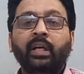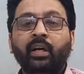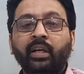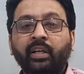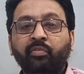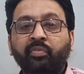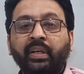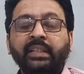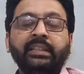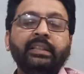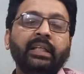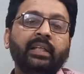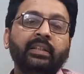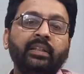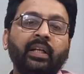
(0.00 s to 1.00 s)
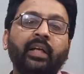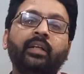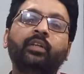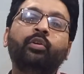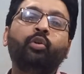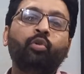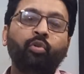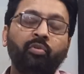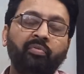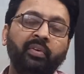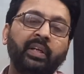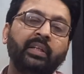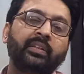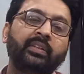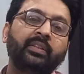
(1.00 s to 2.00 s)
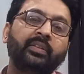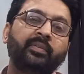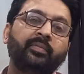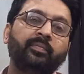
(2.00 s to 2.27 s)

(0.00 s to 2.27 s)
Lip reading: or defense cells like neutrophils,